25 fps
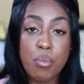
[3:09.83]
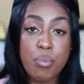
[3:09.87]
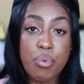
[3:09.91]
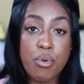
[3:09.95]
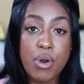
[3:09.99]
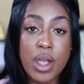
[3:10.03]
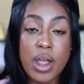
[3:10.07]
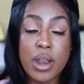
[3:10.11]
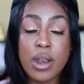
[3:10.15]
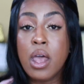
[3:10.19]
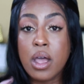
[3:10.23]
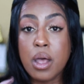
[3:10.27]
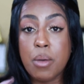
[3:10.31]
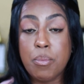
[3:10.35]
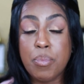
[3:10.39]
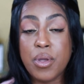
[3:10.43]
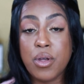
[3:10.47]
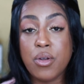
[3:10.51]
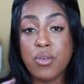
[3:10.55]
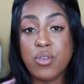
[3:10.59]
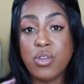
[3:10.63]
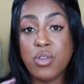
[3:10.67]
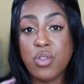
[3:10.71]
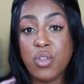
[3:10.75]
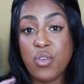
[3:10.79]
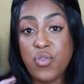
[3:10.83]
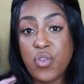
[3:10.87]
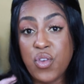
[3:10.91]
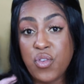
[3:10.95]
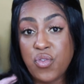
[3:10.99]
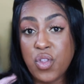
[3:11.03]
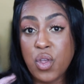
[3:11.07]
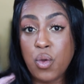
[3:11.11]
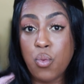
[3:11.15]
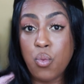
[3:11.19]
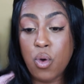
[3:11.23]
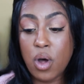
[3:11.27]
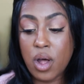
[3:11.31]
brand compared to the
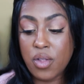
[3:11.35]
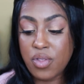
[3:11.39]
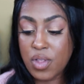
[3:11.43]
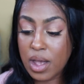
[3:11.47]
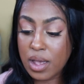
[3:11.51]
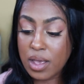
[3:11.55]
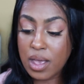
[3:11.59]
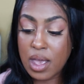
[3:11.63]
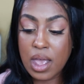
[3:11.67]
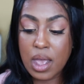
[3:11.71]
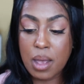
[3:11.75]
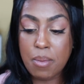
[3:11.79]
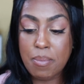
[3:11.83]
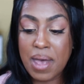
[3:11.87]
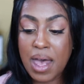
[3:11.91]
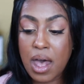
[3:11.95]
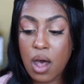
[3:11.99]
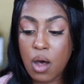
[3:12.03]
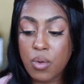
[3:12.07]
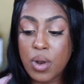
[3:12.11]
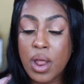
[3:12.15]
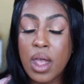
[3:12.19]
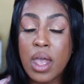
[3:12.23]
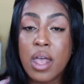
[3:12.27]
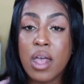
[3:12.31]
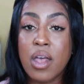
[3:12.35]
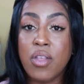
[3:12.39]
51 that came out